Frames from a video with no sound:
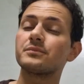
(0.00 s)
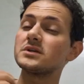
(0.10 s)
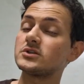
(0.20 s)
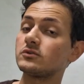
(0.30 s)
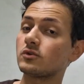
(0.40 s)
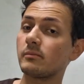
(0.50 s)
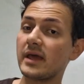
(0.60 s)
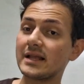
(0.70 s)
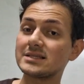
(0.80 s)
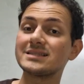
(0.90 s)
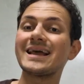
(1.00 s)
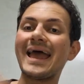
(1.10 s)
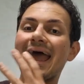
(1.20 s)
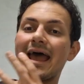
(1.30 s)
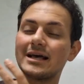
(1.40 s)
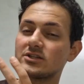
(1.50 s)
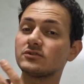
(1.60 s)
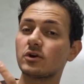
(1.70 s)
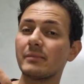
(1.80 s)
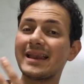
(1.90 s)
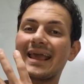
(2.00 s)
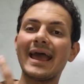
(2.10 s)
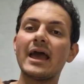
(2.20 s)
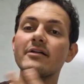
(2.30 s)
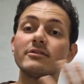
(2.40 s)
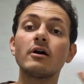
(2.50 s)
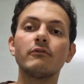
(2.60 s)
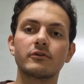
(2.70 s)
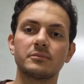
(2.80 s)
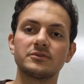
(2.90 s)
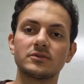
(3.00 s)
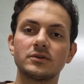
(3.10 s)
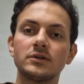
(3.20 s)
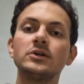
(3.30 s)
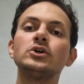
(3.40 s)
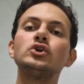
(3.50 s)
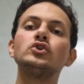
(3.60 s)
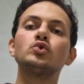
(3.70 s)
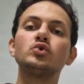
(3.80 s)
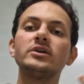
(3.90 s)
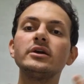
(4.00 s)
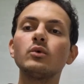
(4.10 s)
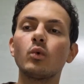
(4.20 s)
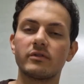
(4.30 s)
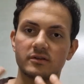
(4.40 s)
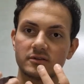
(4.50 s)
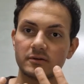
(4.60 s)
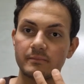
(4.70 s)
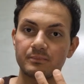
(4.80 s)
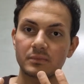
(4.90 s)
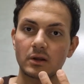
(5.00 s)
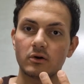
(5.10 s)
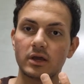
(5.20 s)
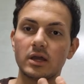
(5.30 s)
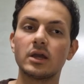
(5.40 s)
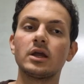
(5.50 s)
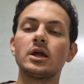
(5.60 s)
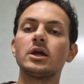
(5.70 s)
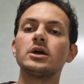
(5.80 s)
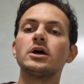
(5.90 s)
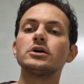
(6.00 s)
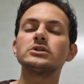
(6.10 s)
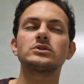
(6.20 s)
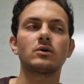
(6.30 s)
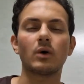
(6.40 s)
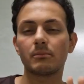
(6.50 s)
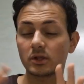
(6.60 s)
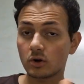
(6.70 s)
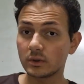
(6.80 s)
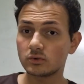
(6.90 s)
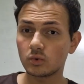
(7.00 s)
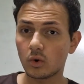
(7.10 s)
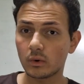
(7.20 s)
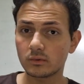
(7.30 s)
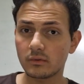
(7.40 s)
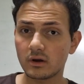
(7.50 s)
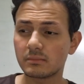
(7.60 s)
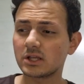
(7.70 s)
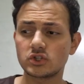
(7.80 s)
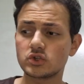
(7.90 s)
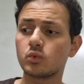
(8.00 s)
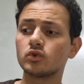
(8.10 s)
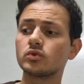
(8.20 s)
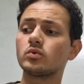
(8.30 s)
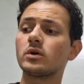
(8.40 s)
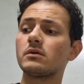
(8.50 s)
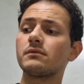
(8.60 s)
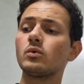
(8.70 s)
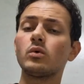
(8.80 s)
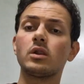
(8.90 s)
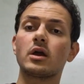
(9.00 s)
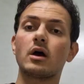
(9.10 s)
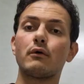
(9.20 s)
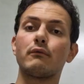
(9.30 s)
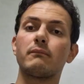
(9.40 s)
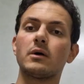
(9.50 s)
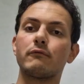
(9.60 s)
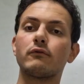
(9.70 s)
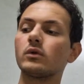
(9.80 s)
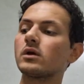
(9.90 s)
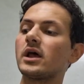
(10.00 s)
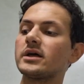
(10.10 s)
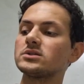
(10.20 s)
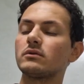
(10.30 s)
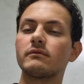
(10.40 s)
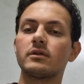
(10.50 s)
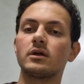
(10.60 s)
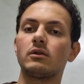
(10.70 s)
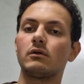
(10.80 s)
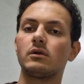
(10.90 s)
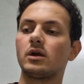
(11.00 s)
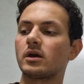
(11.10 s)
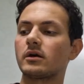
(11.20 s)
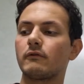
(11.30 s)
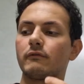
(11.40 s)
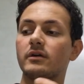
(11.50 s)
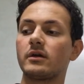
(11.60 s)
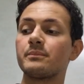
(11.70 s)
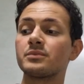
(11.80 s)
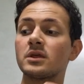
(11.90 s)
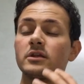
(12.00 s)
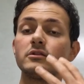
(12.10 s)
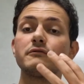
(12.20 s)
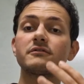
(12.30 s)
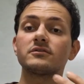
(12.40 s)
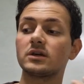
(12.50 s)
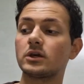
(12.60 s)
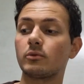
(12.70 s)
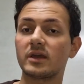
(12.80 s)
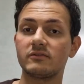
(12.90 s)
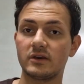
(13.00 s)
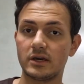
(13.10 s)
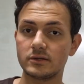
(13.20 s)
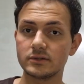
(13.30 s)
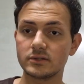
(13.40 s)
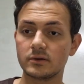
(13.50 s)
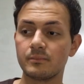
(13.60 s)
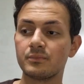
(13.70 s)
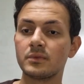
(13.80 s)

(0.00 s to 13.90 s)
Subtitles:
central bank and the government to deal with it, okay? So I'm not going to go into that, but I just wanted to give you like a full glance of the different economic indicators